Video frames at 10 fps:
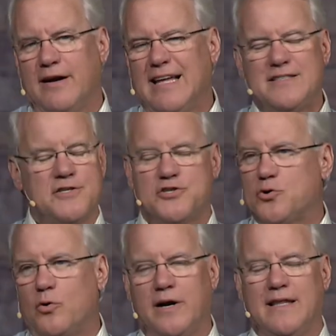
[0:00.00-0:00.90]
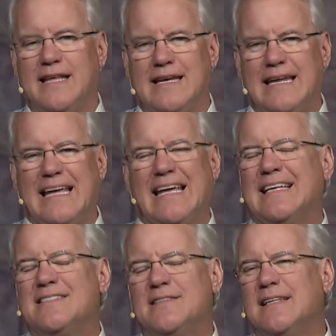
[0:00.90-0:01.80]
That's a story that
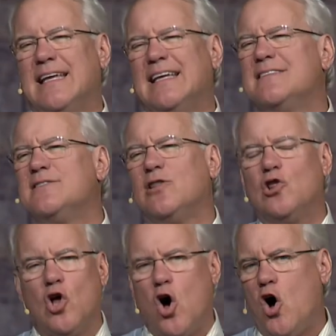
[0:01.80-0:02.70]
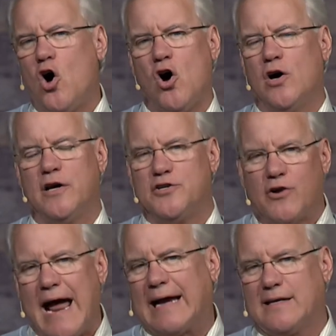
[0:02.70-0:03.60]
has long
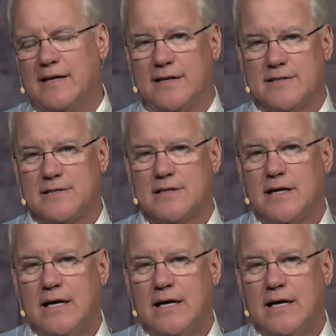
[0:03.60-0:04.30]
attracted us.